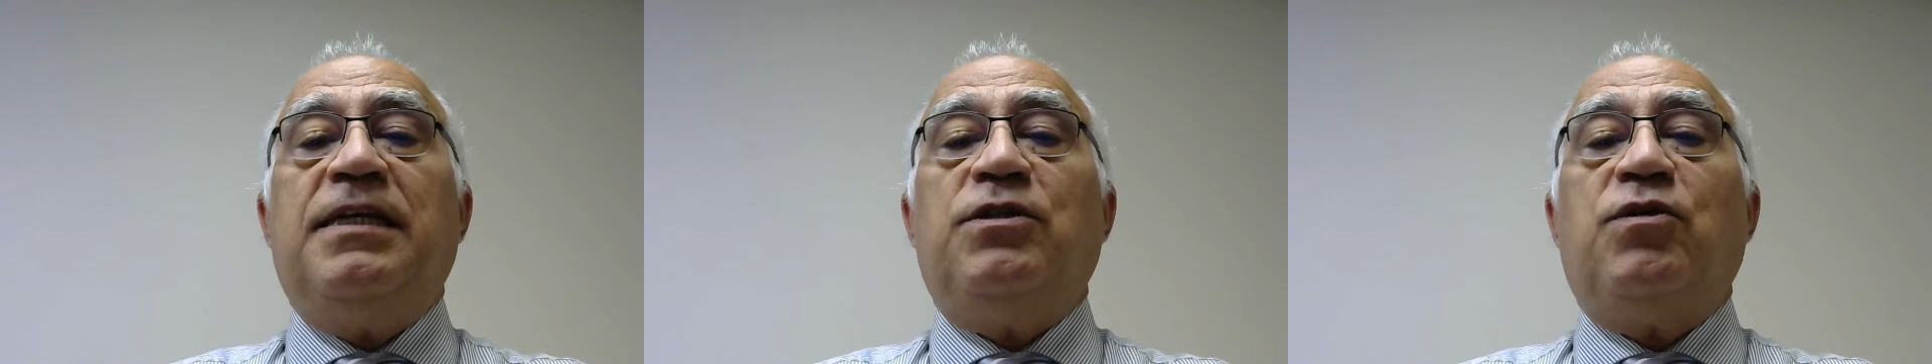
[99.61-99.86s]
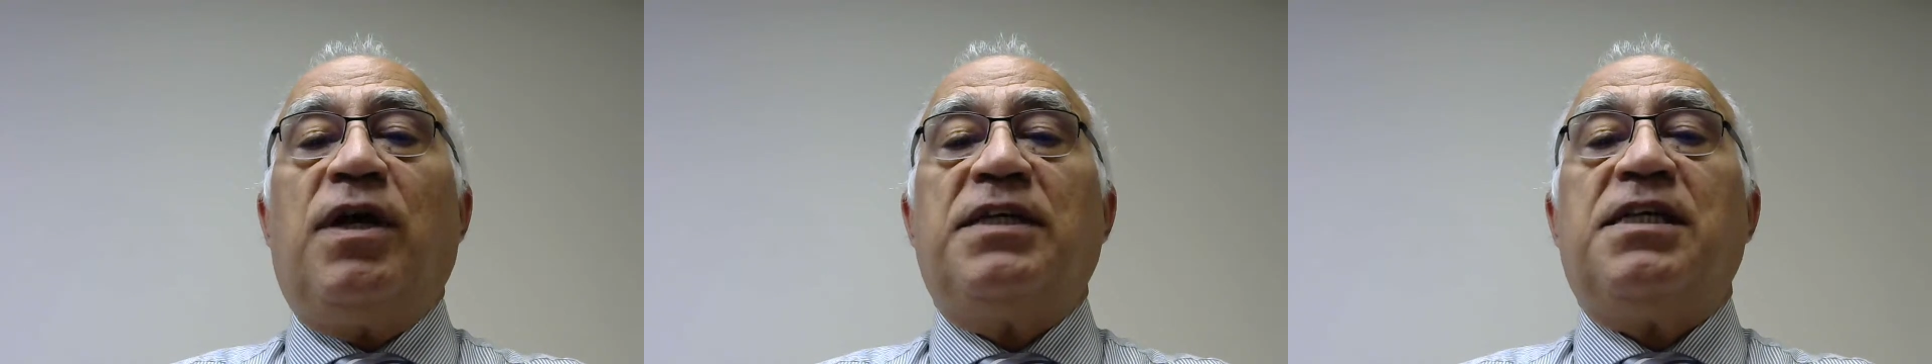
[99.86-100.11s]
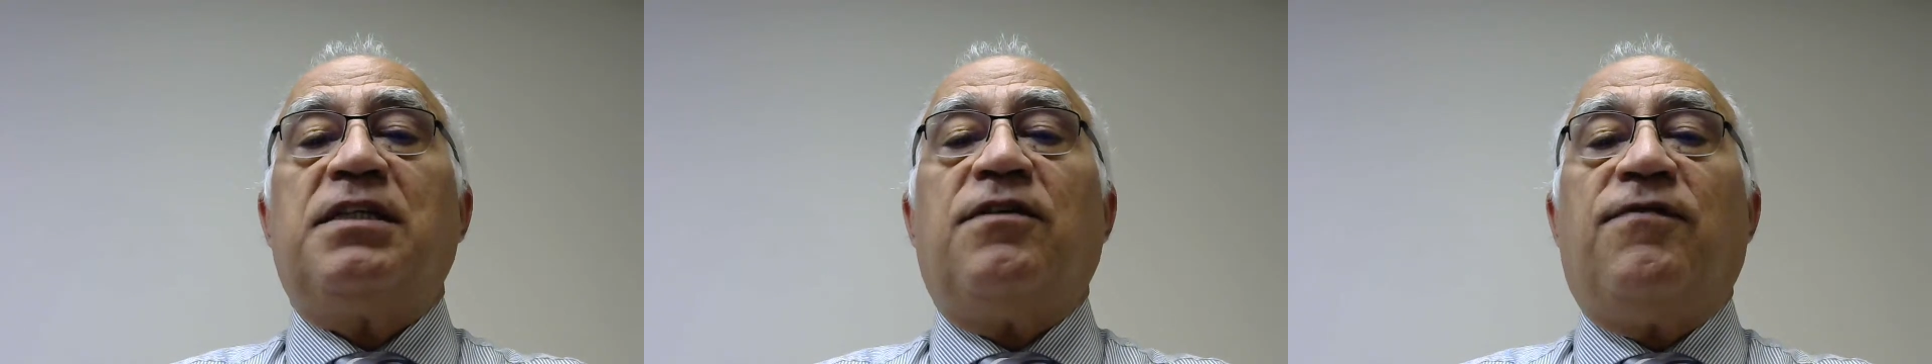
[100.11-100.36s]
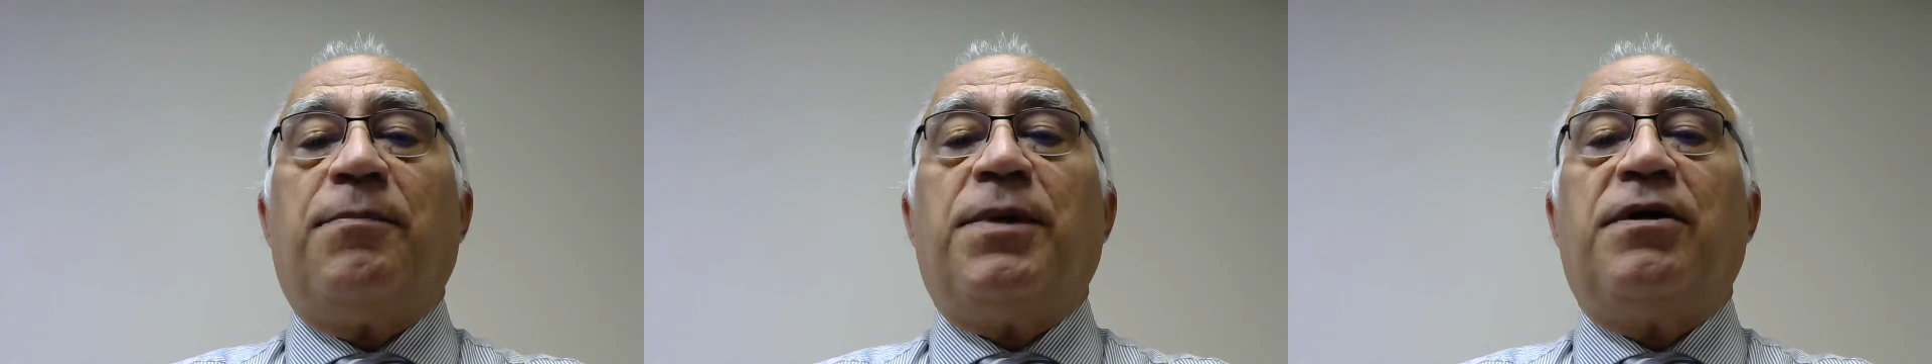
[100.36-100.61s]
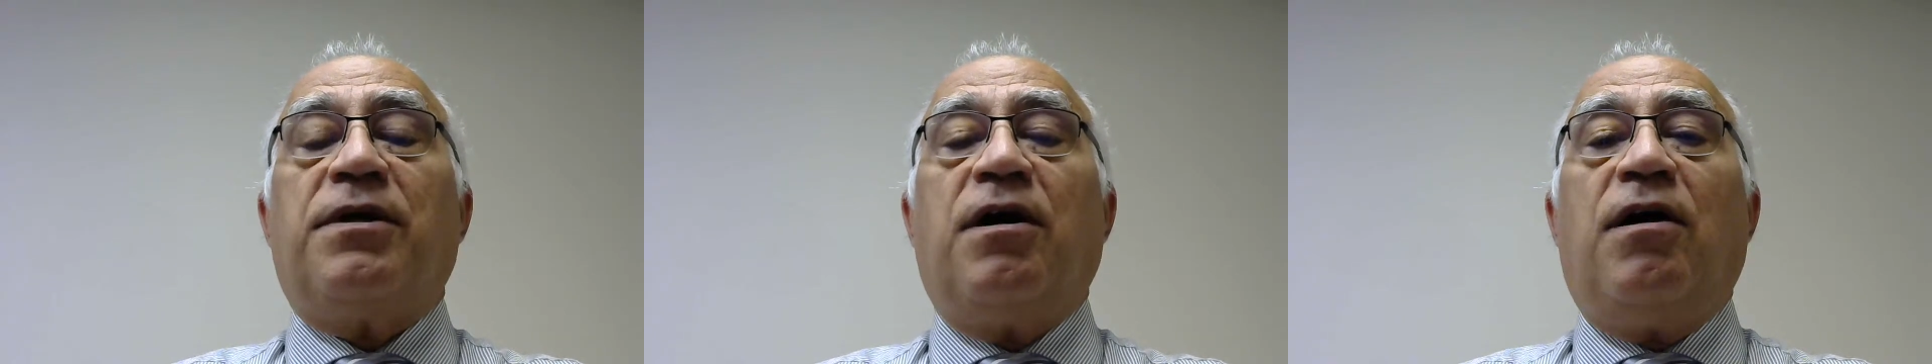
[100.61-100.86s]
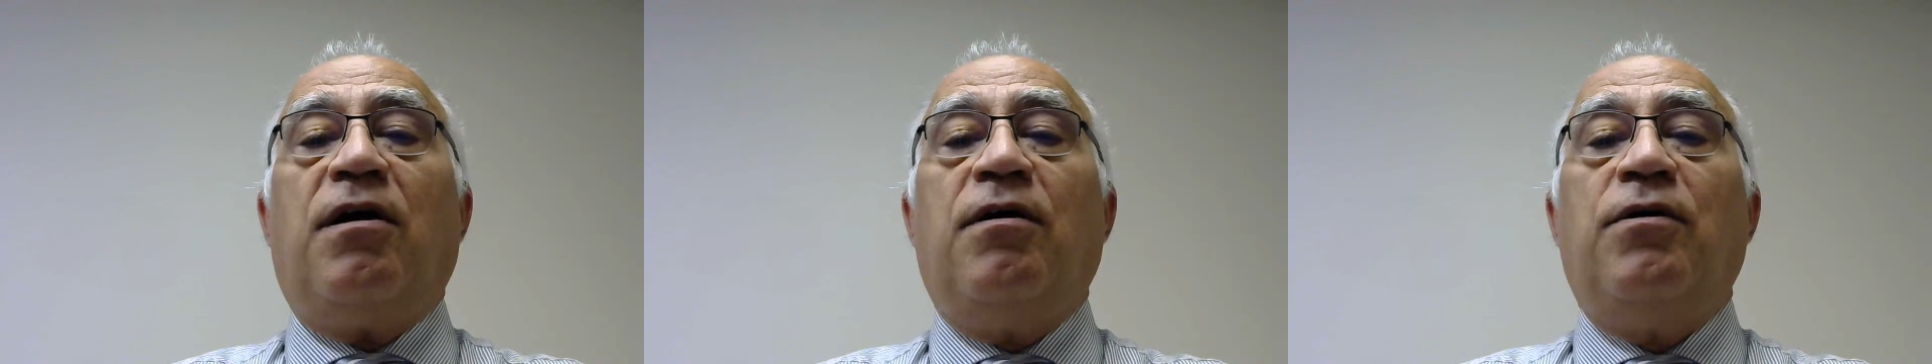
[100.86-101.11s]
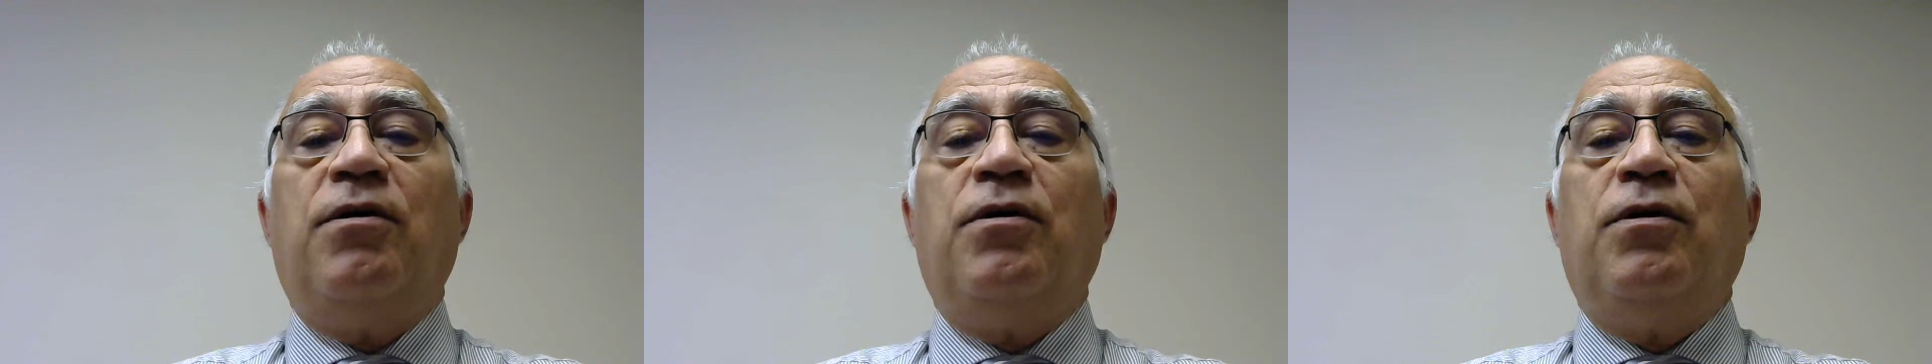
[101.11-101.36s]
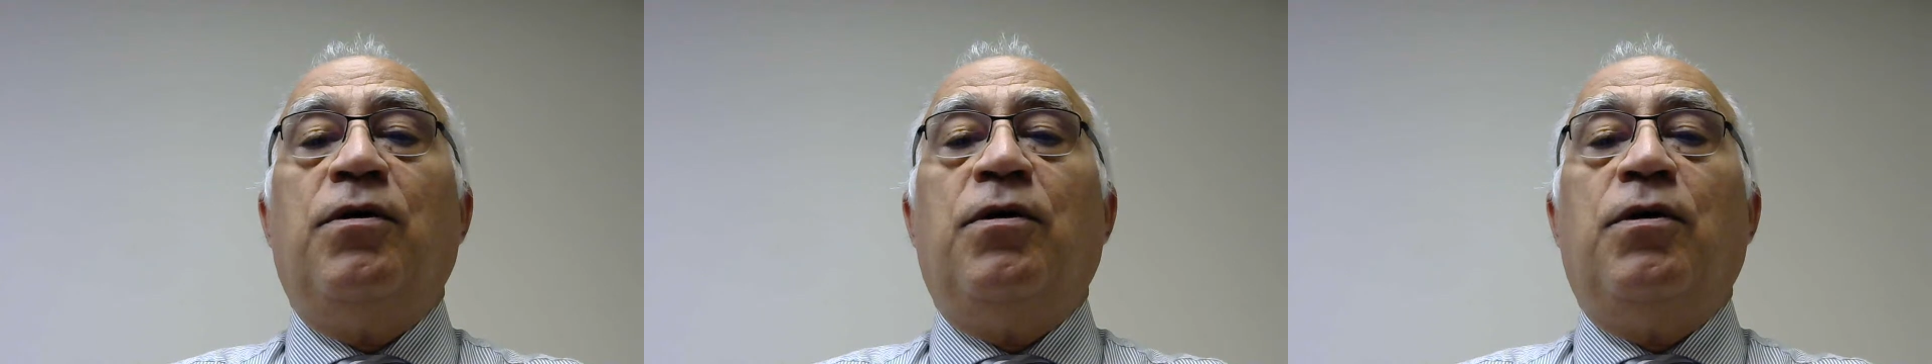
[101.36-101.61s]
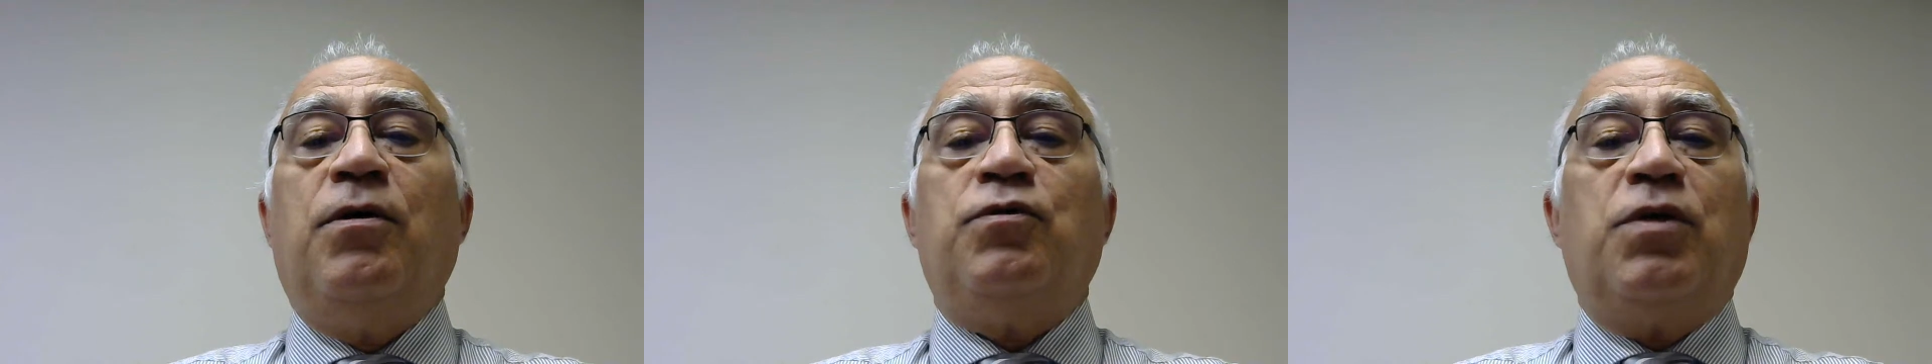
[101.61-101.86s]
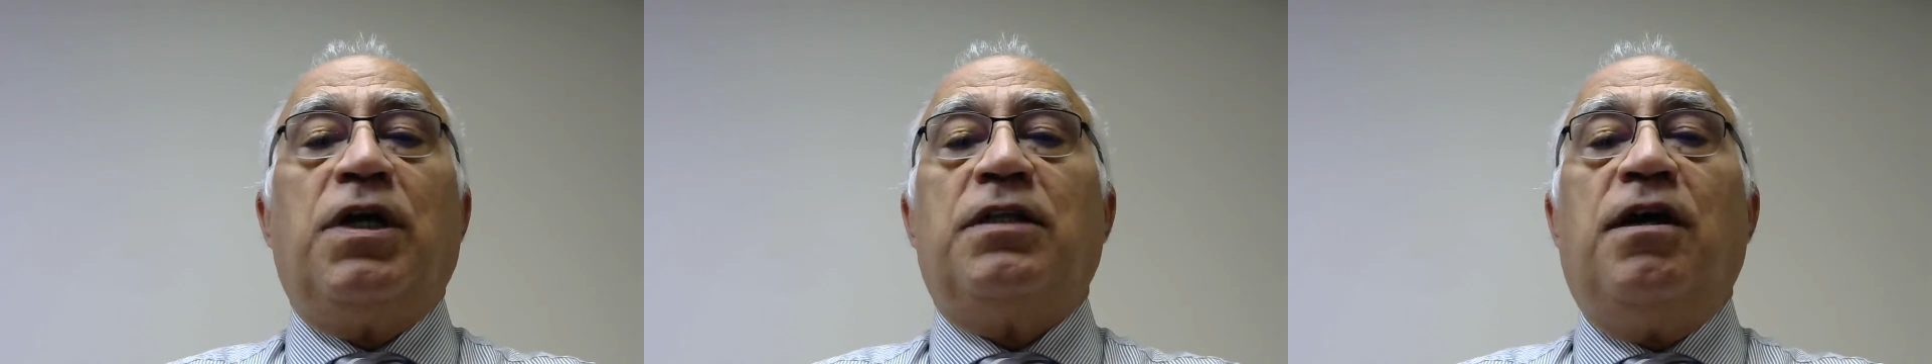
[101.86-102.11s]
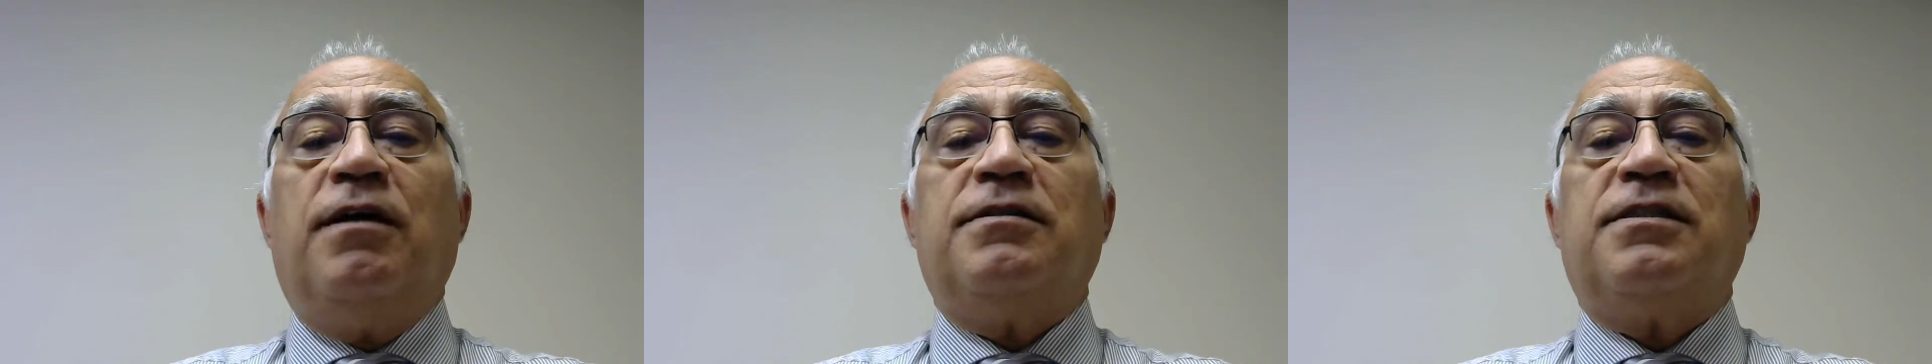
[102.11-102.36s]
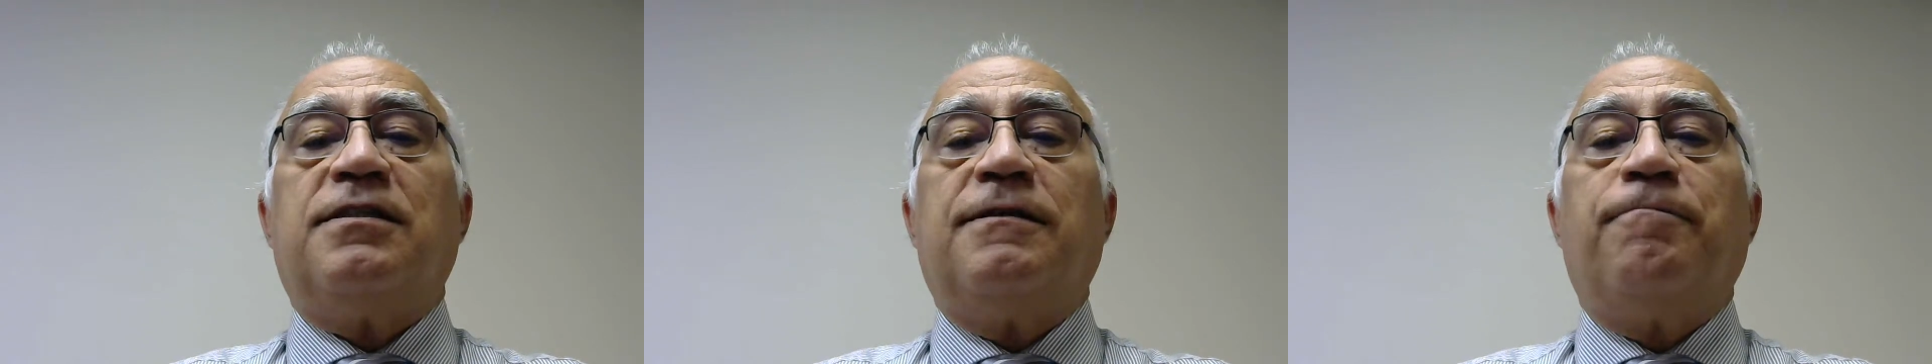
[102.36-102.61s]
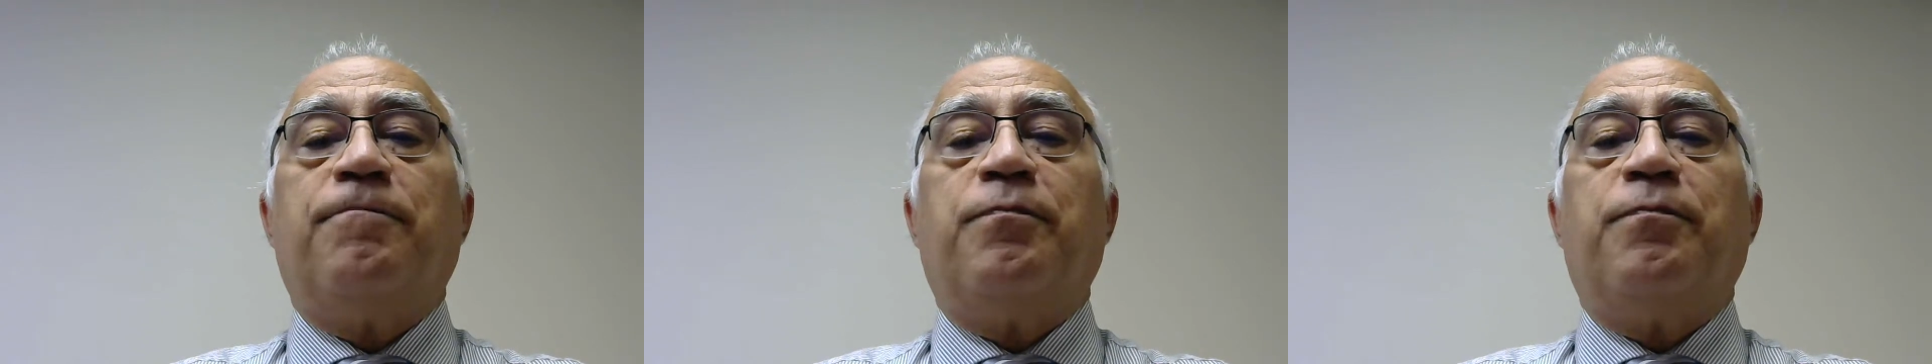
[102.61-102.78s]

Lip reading: in the United States of America to get guns,